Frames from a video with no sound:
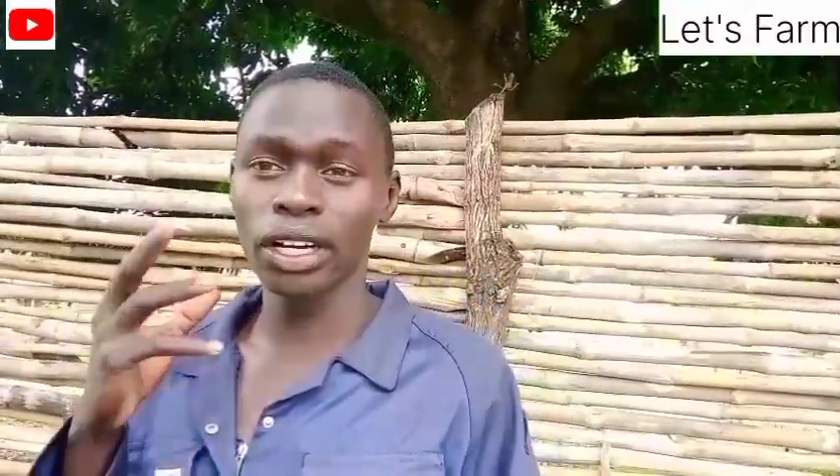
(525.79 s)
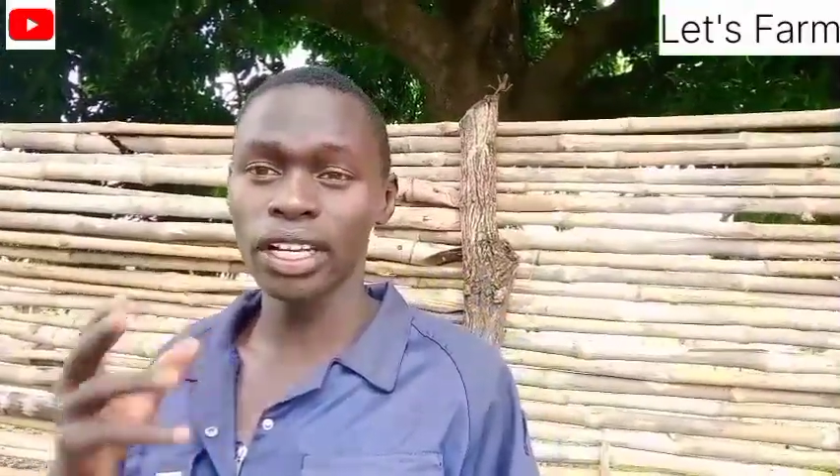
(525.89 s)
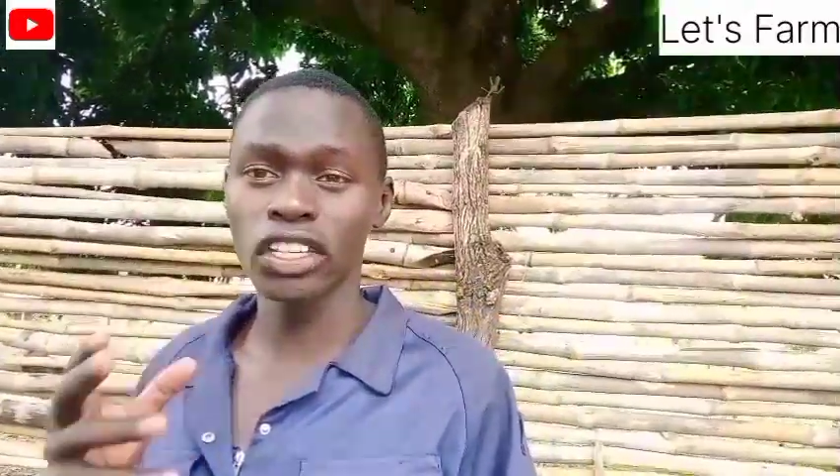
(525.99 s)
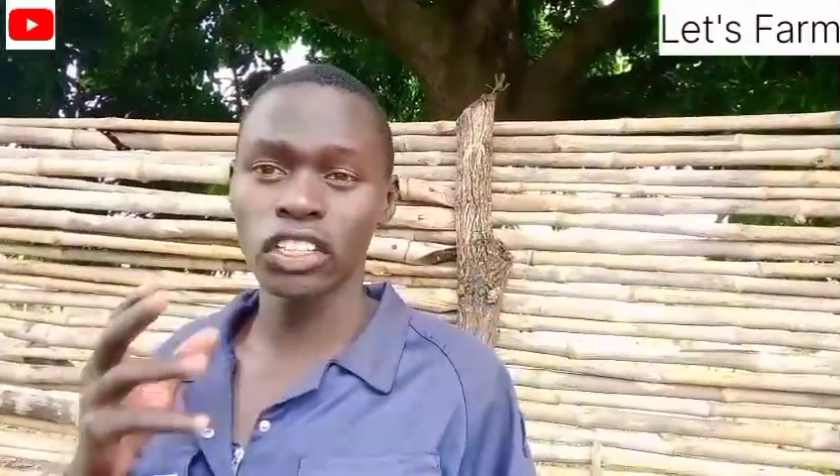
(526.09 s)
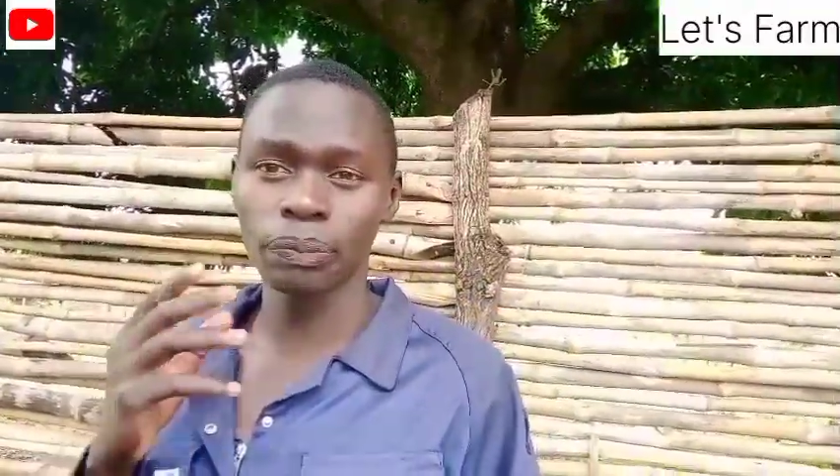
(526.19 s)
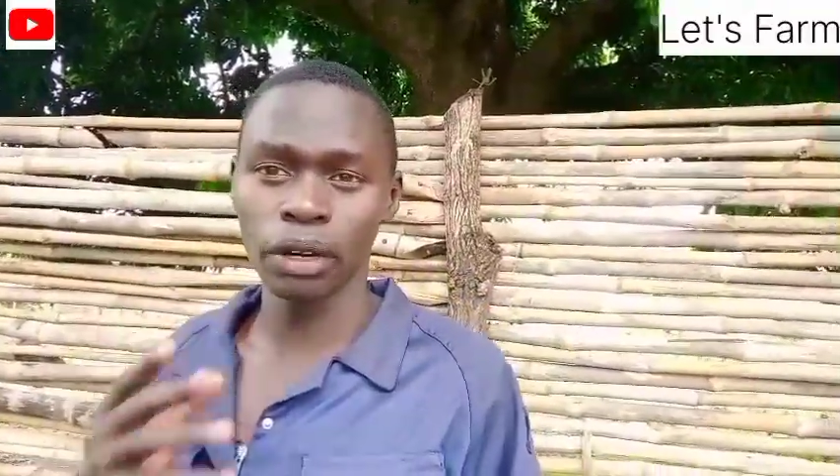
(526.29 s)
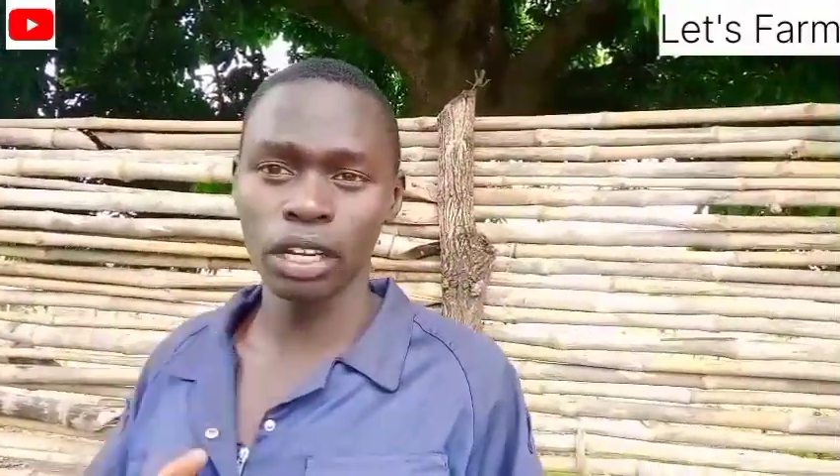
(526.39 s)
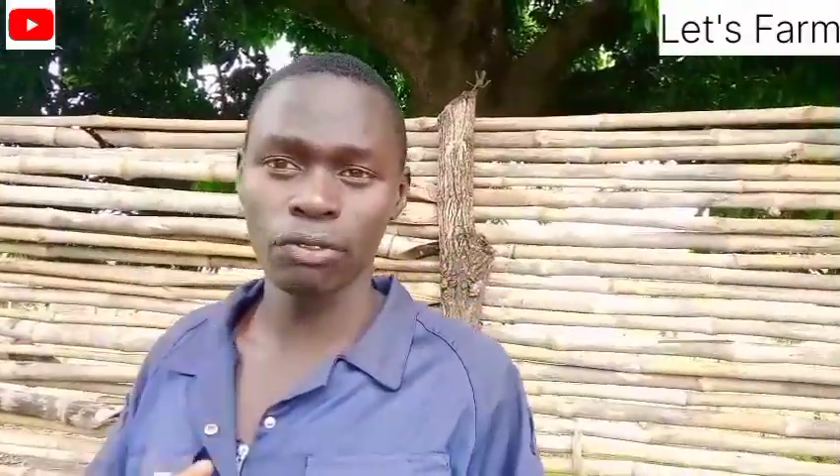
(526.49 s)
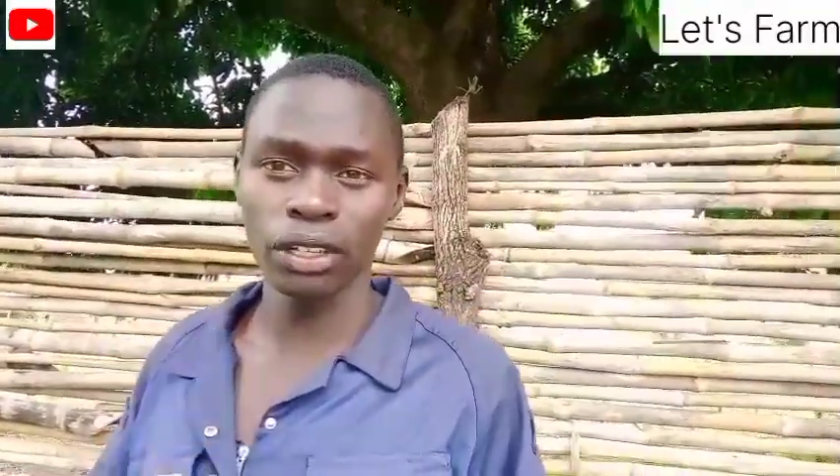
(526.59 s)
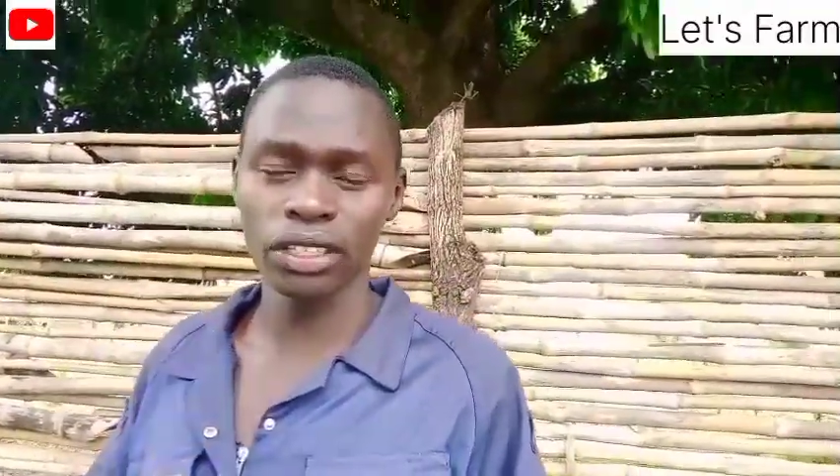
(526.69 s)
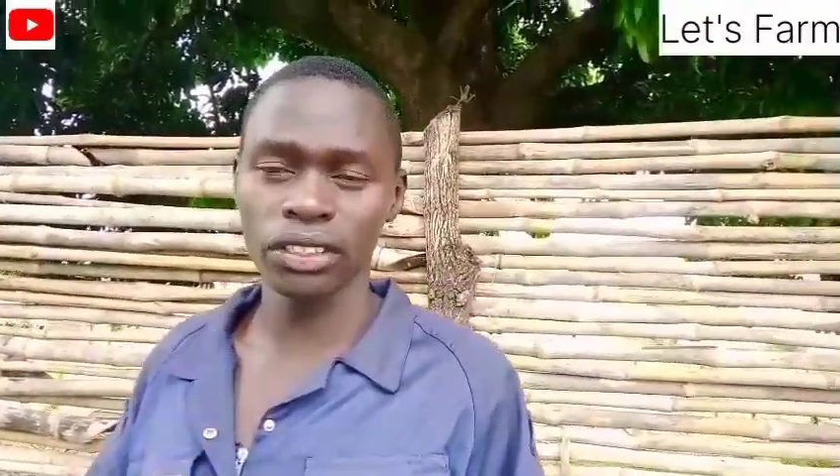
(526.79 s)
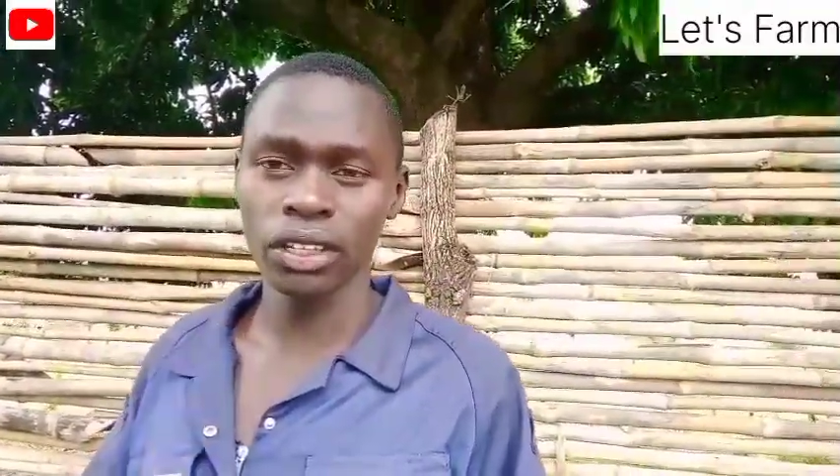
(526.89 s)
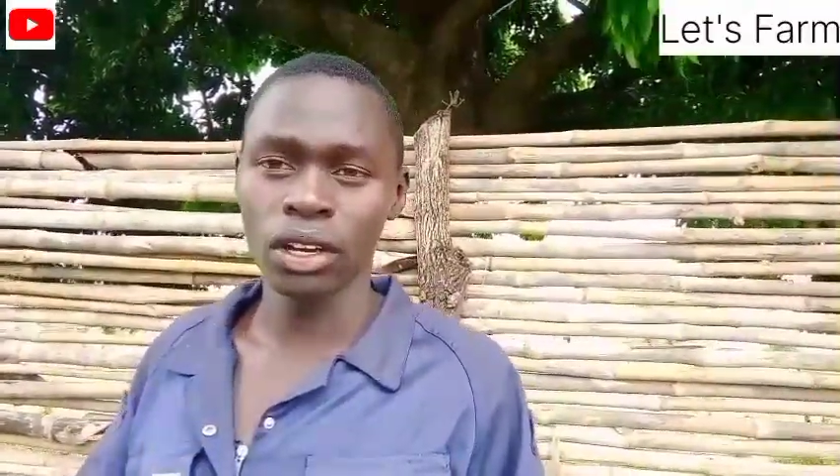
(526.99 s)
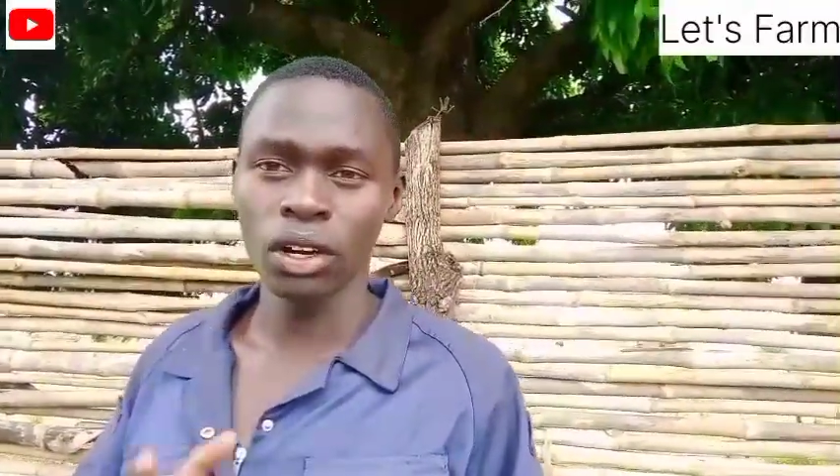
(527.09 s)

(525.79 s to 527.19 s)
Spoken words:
these spoiled feeds